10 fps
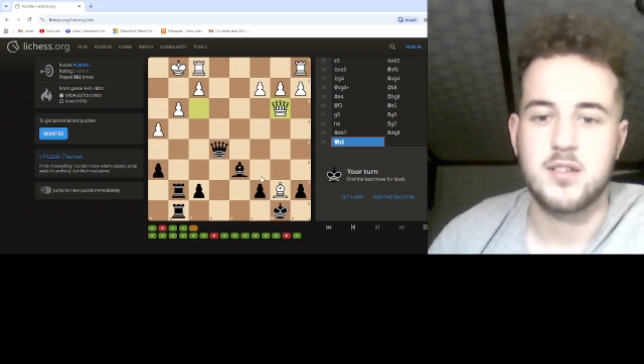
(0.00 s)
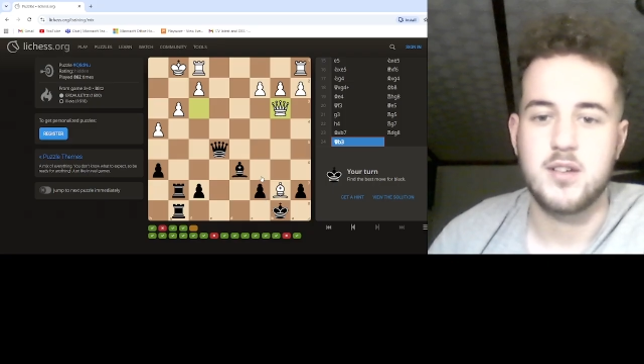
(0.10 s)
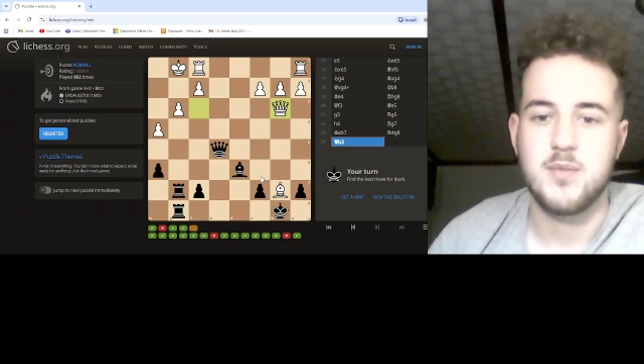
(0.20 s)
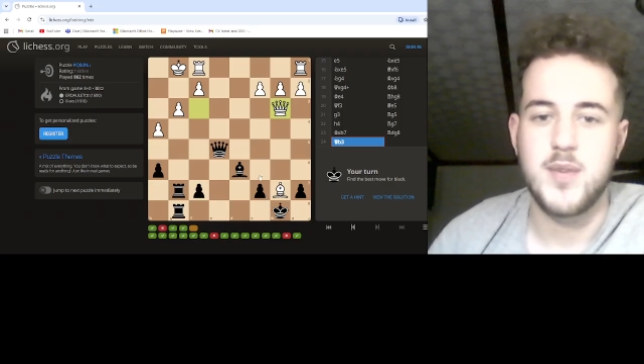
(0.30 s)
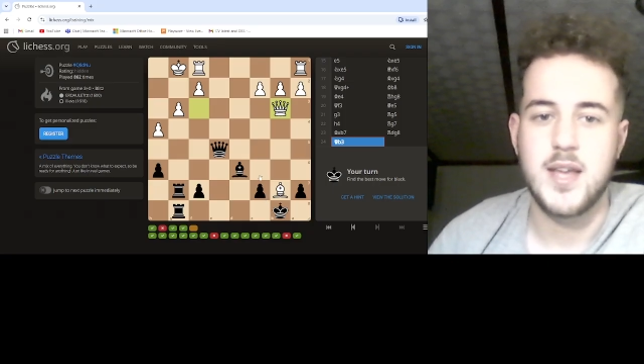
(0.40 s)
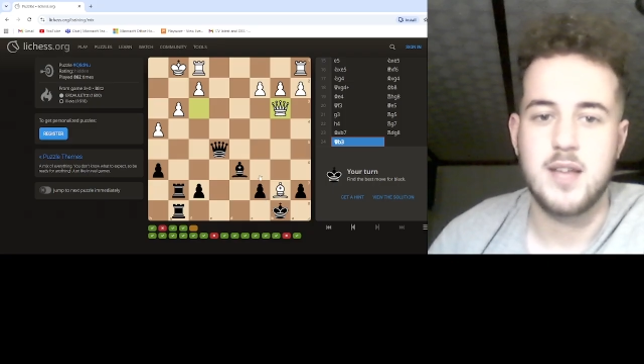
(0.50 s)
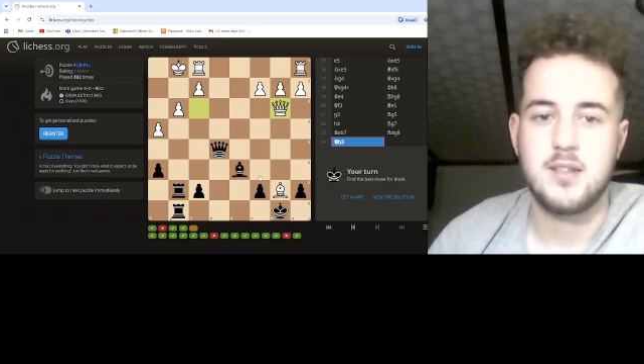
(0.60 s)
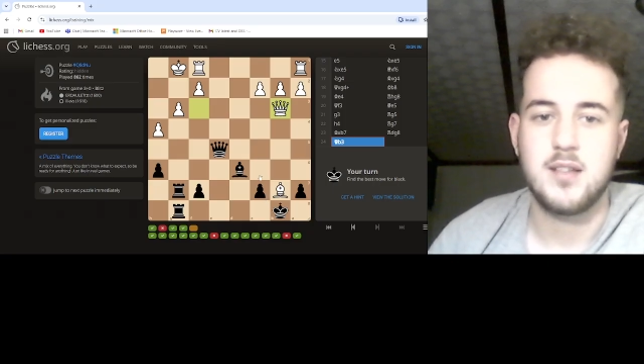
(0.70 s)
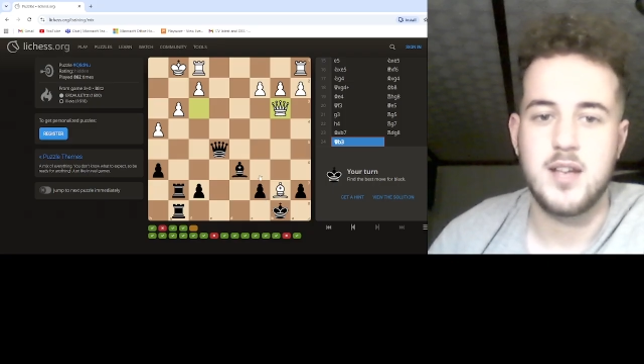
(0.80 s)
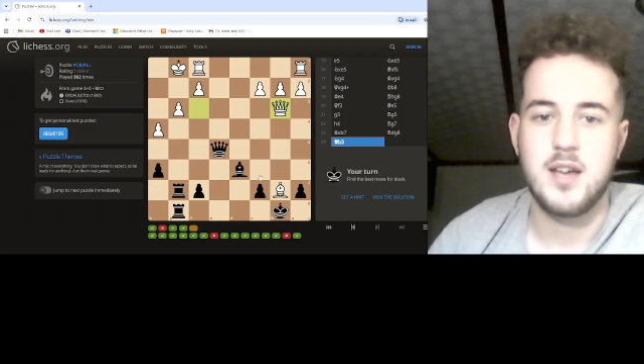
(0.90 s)
can we get
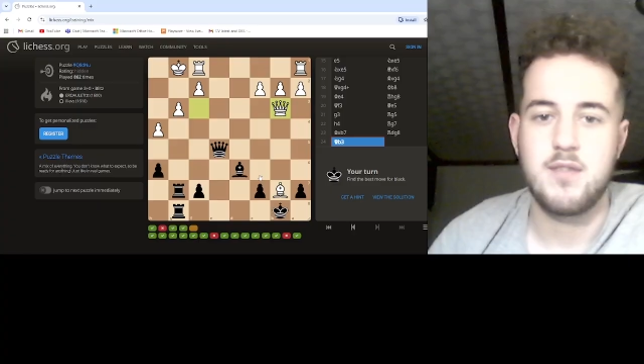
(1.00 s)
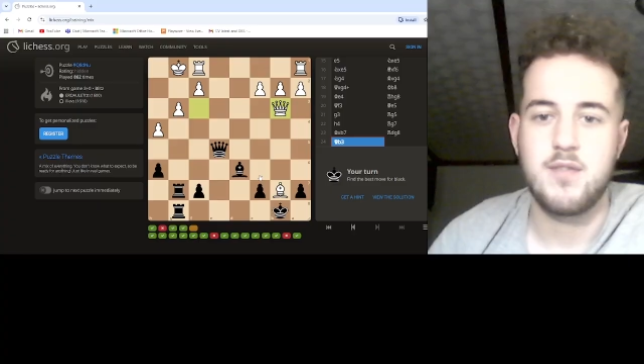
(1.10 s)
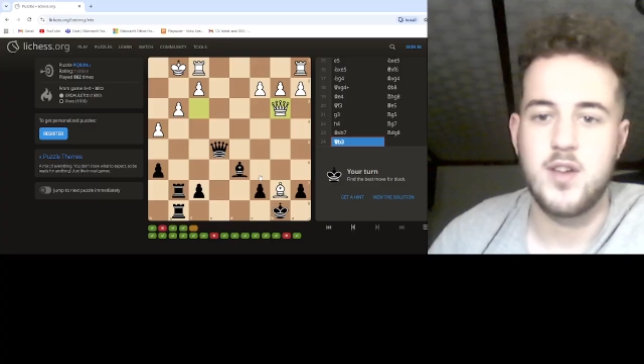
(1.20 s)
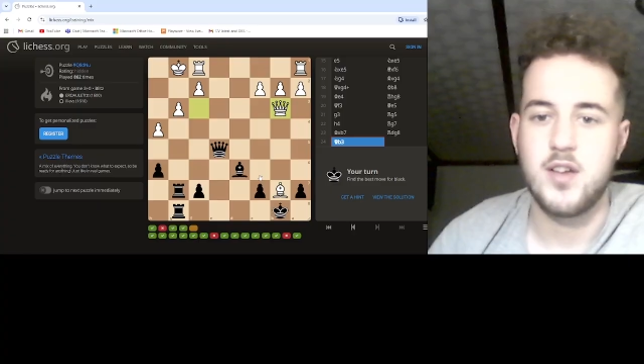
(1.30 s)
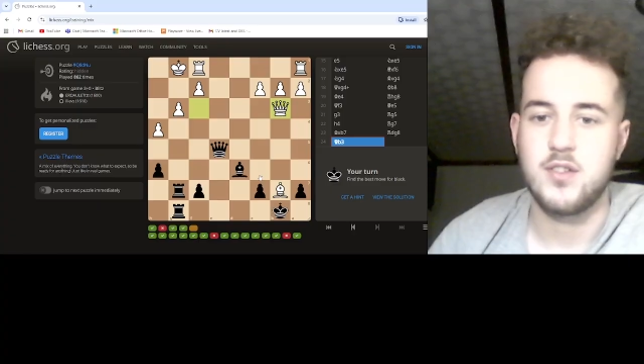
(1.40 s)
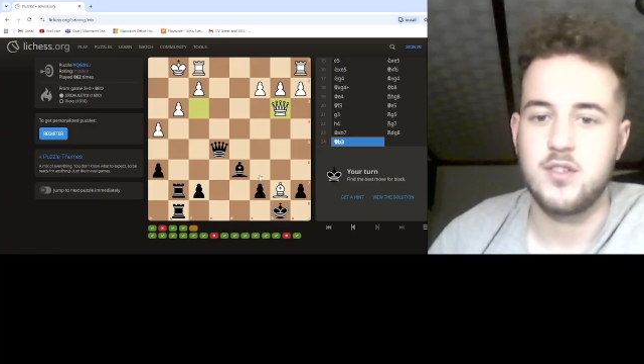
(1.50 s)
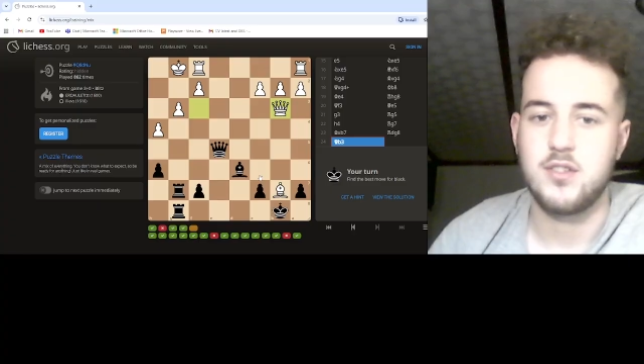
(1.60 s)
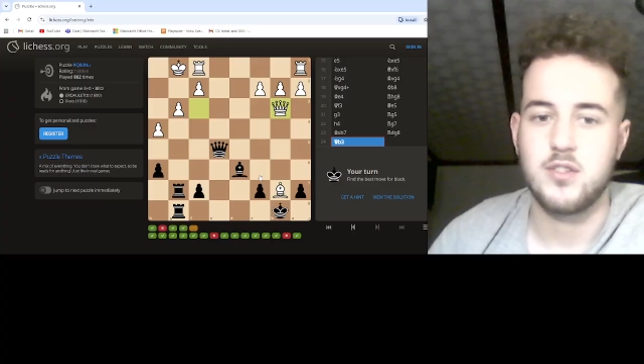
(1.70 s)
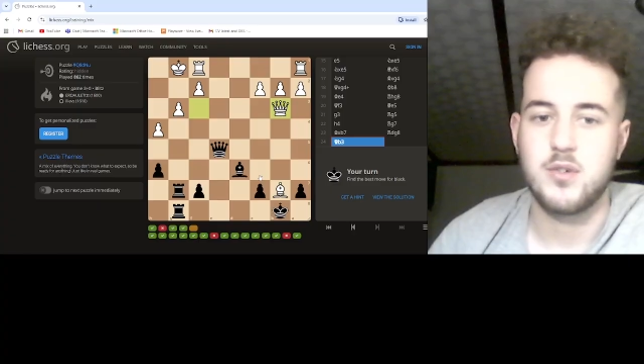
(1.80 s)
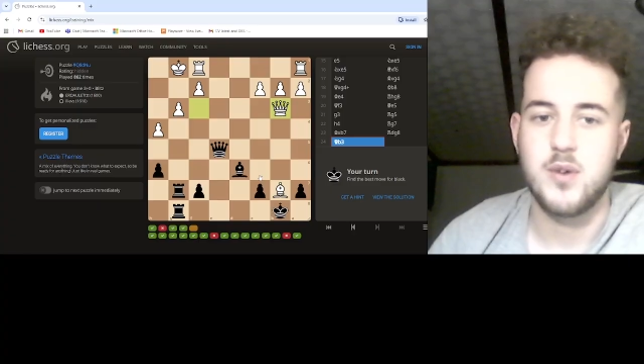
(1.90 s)
in there first
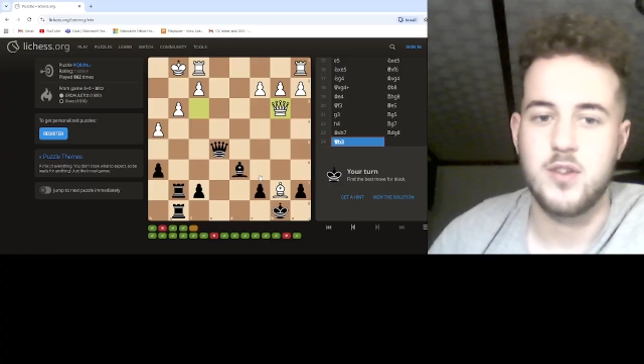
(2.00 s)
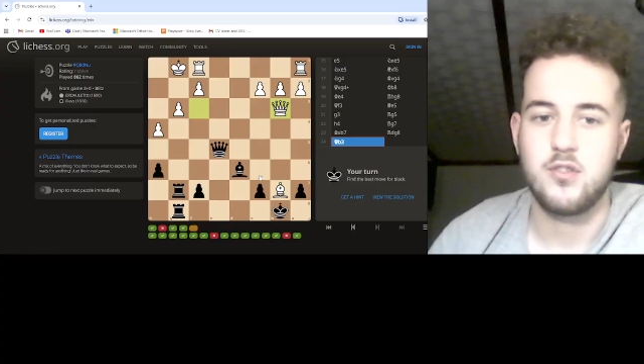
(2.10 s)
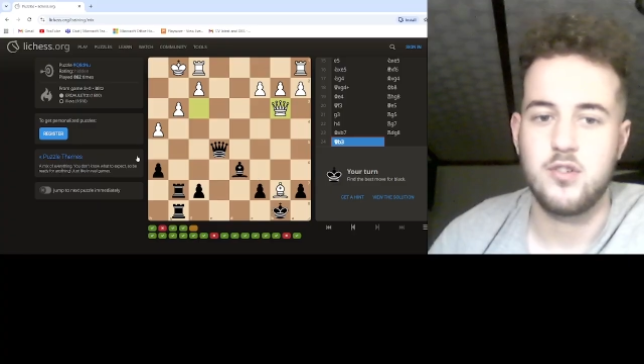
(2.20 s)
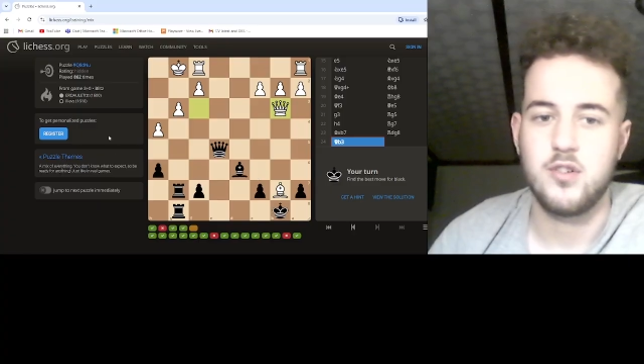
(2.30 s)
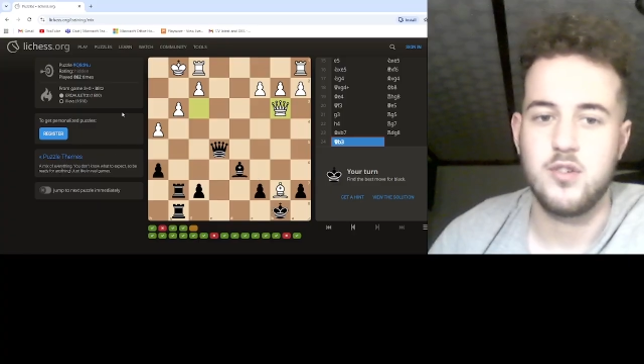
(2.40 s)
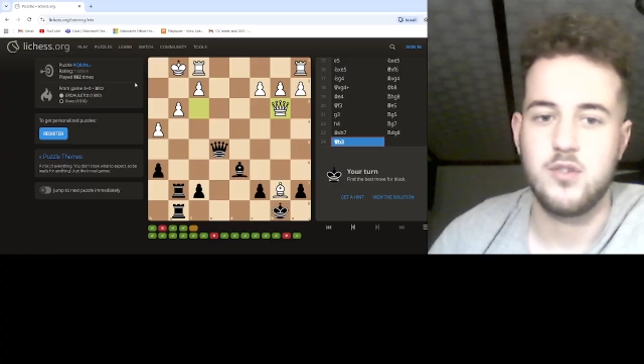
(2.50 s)
is the question,